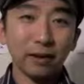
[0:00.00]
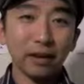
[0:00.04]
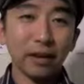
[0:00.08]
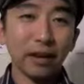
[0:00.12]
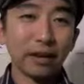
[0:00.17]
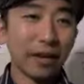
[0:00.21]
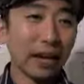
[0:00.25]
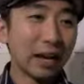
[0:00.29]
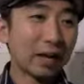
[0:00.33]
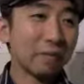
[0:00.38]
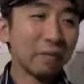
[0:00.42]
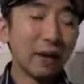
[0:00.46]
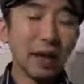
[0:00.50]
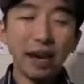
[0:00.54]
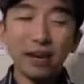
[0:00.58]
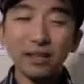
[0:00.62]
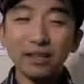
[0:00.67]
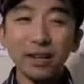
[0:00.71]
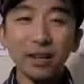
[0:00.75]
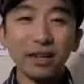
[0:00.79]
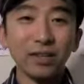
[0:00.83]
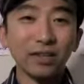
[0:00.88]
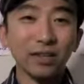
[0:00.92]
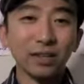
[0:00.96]
Again, pay
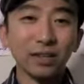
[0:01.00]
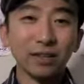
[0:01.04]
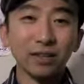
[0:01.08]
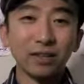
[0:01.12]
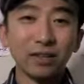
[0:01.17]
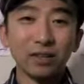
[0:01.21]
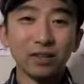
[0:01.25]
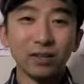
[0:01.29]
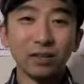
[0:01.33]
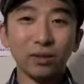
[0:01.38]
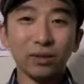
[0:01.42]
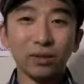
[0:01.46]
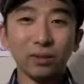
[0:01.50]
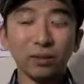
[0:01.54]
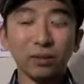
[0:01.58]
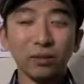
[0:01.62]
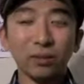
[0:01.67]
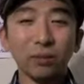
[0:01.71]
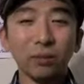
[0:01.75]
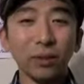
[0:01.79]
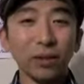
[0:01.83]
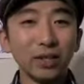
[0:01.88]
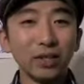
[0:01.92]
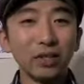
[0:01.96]
attention to
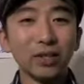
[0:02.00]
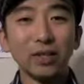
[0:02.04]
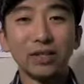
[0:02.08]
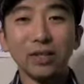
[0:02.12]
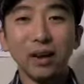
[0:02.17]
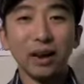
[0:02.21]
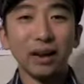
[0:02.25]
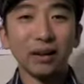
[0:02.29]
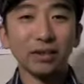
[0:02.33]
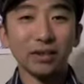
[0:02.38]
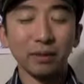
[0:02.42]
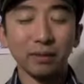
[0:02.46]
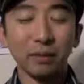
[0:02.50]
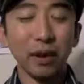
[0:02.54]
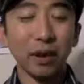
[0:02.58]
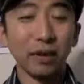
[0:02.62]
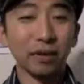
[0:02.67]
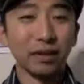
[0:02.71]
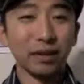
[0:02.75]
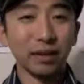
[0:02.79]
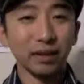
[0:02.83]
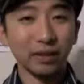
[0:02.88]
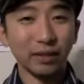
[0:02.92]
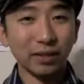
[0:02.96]
what she talks
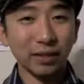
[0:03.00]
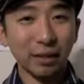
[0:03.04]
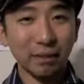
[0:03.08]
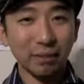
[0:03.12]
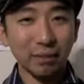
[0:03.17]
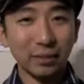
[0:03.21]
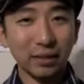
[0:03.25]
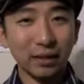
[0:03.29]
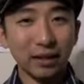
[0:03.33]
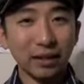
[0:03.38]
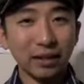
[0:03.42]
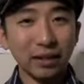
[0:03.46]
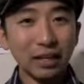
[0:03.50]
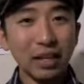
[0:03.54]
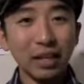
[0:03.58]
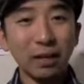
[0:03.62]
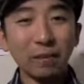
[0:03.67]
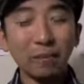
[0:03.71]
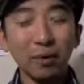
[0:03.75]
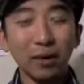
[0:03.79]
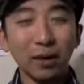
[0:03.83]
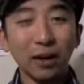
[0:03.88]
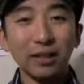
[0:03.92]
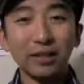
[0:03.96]
about. There's some
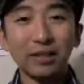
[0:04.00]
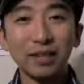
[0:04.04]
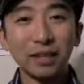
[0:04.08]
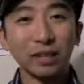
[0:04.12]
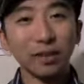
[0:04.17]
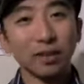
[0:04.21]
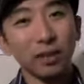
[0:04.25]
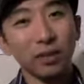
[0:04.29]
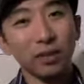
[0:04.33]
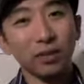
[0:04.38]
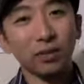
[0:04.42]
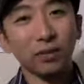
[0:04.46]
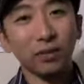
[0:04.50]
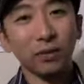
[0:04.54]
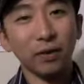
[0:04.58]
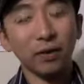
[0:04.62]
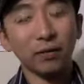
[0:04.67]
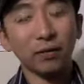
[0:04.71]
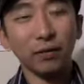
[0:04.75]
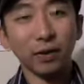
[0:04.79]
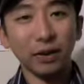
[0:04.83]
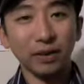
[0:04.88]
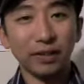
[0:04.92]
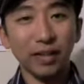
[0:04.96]
key points that are
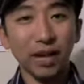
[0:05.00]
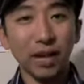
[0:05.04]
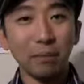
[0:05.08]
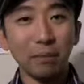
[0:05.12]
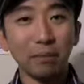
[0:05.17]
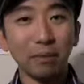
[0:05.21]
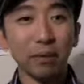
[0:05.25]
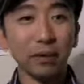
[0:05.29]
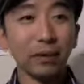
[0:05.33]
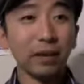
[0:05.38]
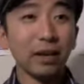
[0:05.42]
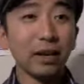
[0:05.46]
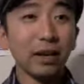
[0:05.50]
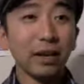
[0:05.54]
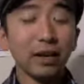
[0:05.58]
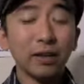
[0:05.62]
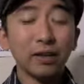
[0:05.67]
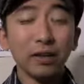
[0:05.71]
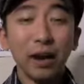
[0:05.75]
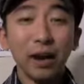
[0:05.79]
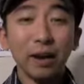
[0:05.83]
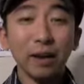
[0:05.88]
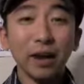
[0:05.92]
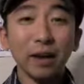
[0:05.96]
useful. For example,
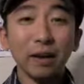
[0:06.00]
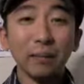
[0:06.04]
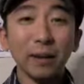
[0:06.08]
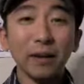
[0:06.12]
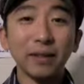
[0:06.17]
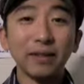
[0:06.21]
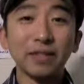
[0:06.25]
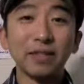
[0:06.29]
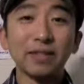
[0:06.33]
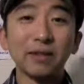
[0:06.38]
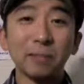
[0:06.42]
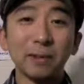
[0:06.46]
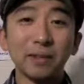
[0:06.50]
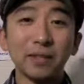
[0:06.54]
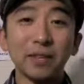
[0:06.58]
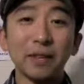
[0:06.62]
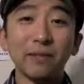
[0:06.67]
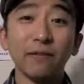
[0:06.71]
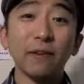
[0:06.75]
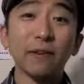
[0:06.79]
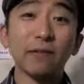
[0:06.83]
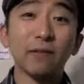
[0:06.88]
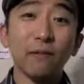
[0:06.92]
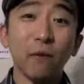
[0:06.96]
talking about the
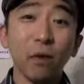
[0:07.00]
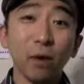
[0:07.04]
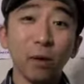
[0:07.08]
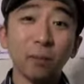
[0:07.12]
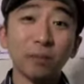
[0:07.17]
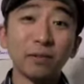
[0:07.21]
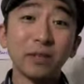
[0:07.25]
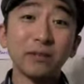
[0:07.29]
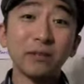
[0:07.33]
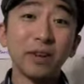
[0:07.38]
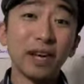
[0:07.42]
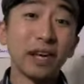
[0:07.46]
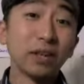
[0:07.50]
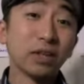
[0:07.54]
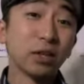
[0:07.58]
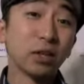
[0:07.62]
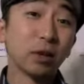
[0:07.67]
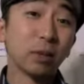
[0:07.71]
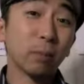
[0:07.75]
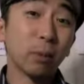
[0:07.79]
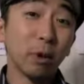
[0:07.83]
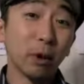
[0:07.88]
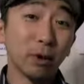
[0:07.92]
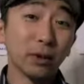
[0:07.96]
specific forms of
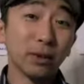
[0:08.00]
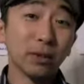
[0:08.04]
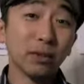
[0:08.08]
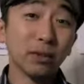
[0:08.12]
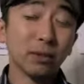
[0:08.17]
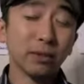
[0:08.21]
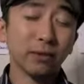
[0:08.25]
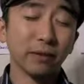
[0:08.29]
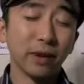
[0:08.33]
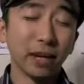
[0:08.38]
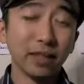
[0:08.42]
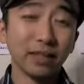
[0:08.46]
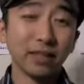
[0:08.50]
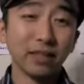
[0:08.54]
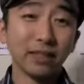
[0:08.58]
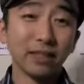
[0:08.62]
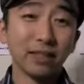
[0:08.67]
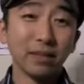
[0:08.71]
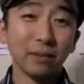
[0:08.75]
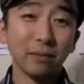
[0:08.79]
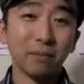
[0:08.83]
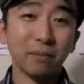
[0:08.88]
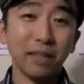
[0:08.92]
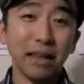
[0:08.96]
interpersonal
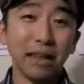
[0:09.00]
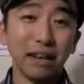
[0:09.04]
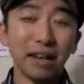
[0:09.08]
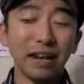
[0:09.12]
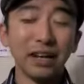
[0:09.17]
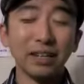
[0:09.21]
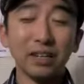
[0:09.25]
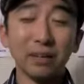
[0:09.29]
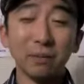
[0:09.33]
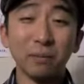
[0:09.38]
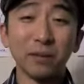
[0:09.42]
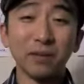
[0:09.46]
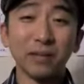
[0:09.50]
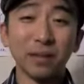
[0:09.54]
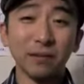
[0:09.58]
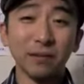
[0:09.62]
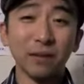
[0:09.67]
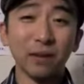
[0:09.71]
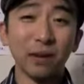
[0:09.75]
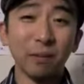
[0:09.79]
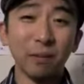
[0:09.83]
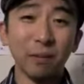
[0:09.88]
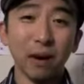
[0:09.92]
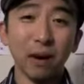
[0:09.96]
racism that Asian
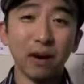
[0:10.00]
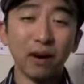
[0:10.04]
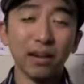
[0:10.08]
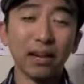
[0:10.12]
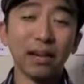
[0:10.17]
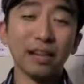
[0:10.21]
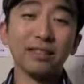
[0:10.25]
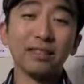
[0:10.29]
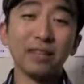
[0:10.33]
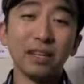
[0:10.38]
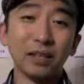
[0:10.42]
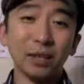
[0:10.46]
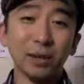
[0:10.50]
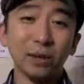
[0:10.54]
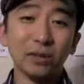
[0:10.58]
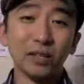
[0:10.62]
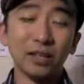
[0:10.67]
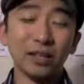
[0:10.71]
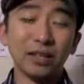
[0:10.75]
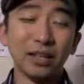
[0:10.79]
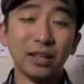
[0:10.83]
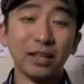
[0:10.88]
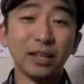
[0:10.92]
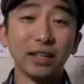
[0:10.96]
Pacific Americans and US
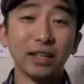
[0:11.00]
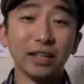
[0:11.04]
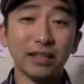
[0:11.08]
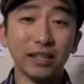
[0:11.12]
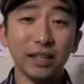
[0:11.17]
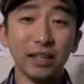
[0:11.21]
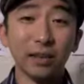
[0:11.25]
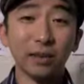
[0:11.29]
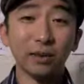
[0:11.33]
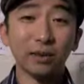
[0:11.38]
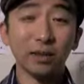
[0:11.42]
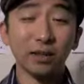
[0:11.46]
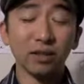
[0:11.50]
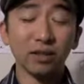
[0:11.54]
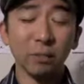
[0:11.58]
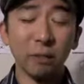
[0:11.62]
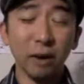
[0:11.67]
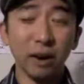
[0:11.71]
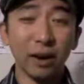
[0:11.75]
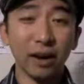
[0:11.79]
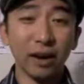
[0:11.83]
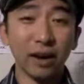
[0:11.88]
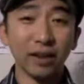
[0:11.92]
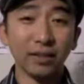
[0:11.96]
Latinos
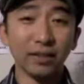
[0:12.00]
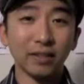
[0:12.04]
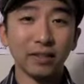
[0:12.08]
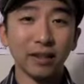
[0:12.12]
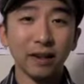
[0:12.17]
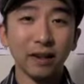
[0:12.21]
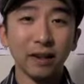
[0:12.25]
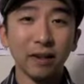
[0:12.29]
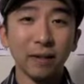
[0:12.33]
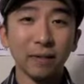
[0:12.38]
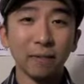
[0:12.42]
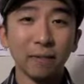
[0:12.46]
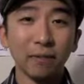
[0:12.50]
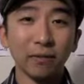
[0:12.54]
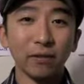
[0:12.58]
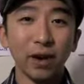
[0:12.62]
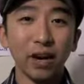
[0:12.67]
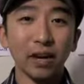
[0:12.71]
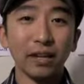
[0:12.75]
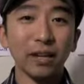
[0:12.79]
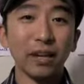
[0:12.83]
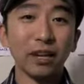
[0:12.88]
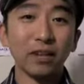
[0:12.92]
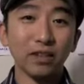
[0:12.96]
experience.
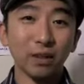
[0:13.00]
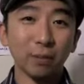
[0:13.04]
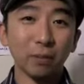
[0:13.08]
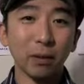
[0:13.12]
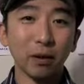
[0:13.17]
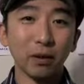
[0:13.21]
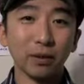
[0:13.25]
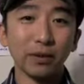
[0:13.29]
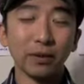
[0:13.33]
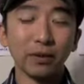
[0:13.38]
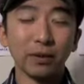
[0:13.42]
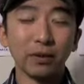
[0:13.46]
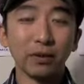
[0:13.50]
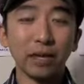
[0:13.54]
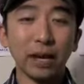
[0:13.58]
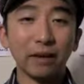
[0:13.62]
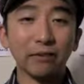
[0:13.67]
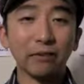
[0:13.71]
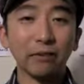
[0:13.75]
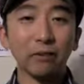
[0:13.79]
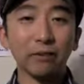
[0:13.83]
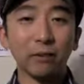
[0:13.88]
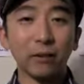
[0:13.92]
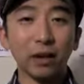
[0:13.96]
Right? Interpersonal,
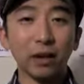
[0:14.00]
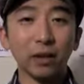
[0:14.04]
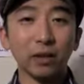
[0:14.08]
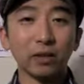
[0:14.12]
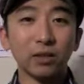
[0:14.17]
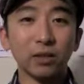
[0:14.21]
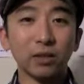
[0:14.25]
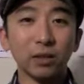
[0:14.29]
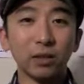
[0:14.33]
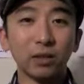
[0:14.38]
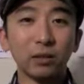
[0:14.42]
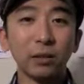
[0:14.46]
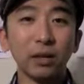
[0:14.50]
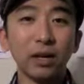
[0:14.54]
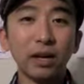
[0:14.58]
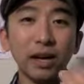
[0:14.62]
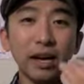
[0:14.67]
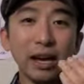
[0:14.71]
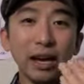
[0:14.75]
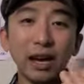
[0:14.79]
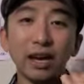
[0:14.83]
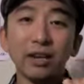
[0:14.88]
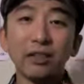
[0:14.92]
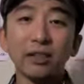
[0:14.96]
like referring to
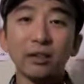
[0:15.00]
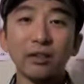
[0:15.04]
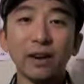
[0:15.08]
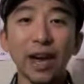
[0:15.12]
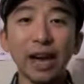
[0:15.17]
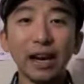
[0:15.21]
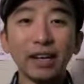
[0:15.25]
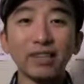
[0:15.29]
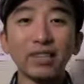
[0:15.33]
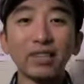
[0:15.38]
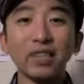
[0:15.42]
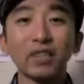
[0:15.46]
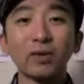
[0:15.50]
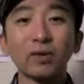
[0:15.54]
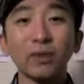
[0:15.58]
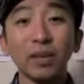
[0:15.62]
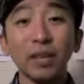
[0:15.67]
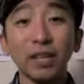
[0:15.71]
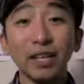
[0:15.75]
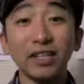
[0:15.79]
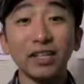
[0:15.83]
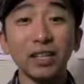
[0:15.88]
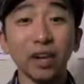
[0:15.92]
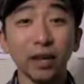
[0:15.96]
interactions
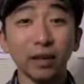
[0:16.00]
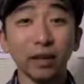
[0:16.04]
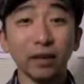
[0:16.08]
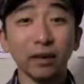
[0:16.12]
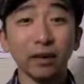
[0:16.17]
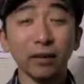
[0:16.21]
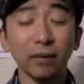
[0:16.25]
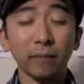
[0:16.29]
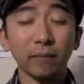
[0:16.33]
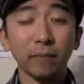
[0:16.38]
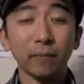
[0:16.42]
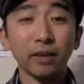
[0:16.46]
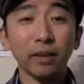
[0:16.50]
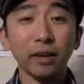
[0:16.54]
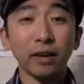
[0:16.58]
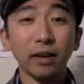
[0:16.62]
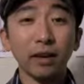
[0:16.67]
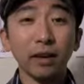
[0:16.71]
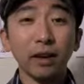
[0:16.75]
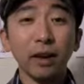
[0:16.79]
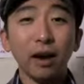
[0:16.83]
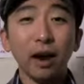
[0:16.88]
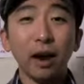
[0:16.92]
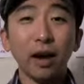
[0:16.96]
with each other.
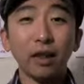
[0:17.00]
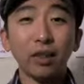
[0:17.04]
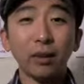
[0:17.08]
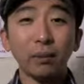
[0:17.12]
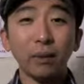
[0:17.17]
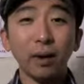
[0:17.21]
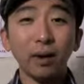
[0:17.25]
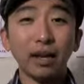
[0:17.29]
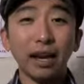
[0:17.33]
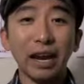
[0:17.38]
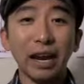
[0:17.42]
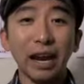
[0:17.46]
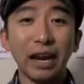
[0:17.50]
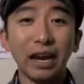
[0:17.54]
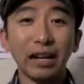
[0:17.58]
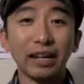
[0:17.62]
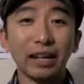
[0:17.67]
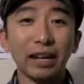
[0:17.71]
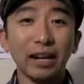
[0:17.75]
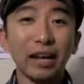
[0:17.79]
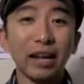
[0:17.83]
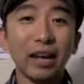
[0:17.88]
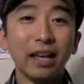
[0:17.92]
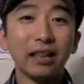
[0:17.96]
On the one
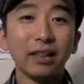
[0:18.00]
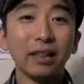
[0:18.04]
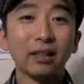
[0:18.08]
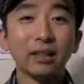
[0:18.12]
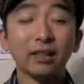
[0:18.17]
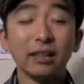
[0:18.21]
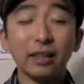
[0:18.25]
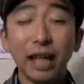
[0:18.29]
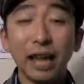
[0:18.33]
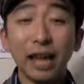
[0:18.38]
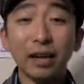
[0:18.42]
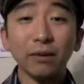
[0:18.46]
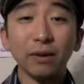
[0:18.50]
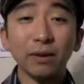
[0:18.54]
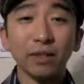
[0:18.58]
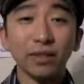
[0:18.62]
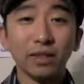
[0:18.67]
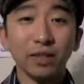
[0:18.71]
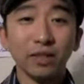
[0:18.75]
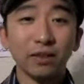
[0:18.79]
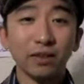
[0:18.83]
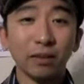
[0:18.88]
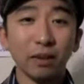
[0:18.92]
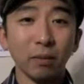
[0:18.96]
hand, there's
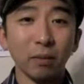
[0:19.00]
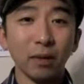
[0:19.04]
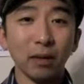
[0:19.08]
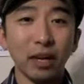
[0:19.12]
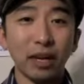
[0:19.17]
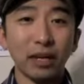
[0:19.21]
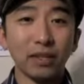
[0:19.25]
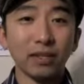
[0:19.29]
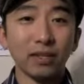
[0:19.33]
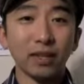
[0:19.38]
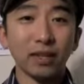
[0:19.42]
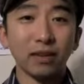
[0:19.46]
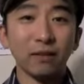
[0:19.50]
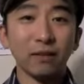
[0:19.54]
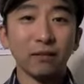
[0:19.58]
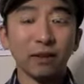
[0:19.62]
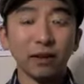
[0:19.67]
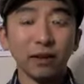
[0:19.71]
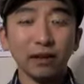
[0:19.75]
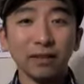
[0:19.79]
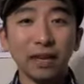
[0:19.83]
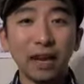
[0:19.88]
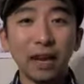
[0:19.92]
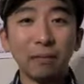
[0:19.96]
language discrimination.
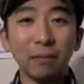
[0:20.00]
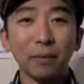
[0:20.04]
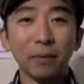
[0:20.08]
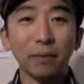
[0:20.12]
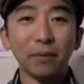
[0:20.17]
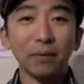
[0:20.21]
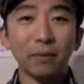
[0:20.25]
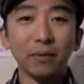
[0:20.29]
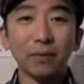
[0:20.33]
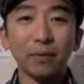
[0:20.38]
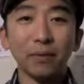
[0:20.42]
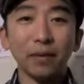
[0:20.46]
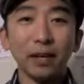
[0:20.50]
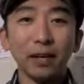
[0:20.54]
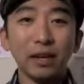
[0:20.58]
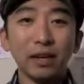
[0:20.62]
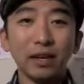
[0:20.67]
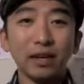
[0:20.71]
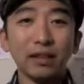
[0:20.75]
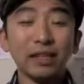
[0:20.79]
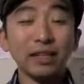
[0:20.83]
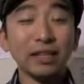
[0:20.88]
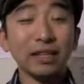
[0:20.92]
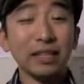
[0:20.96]
For example,
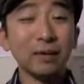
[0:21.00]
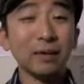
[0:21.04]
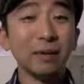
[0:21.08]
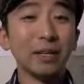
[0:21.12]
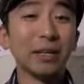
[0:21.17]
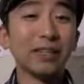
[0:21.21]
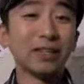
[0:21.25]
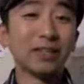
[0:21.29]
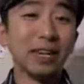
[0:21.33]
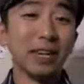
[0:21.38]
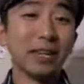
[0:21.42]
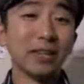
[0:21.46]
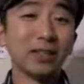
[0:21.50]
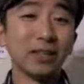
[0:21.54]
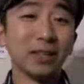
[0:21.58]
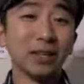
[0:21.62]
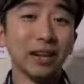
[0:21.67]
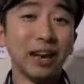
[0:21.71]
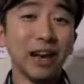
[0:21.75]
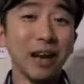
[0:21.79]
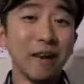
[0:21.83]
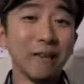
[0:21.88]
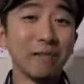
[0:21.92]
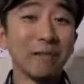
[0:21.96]
the
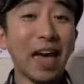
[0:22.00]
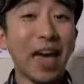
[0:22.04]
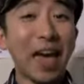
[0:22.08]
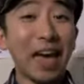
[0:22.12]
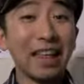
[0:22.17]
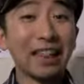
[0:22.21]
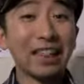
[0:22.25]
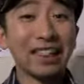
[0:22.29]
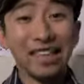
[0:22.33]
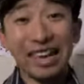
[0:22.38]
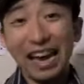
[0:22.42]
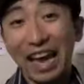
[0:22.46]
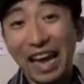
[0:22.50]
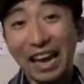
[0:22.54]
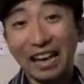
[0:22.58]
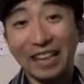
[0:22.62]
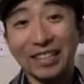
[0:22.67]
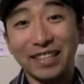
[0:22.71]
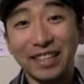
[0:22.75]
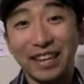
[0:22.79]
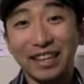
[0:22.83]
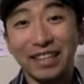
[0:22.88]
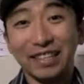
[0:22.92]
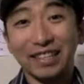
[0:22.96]
demonization of the
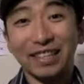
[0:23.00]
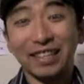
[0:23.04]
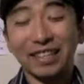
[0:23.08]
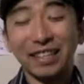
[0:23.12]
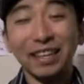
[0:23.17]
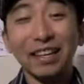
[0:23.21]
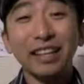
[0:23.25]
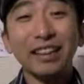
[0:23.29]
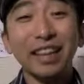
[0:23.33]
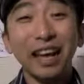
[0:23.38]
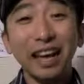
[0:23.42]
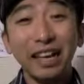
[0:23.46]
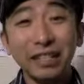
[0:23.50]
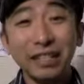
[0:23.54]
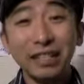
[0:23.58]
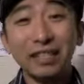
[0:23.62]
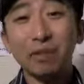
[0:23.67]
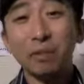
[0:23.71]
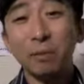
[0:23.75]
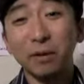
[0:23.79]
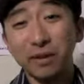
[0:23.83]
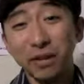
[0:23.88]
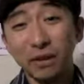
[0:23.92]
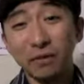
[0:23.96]
accent. That's a
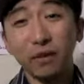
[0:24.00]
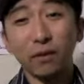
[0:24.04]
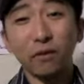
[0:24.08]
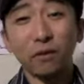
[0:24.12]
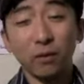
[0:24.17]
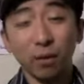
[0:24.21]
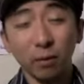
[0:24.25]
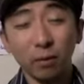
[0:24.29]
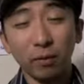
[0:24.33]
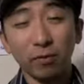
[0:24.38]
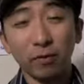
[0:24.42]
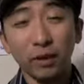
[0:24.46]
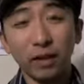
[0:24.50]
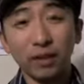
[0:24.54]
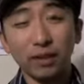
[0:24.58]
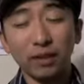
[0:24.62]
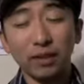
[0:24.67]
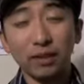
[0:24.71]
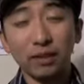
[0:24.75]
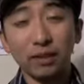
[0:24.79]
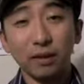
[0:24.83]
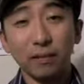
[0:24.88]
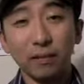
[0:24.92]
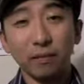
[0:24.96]
specific form of
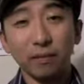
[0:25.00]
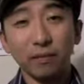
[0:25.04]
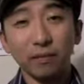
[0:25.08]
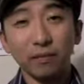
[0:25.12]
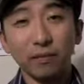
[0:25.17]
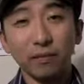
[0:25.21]
racism.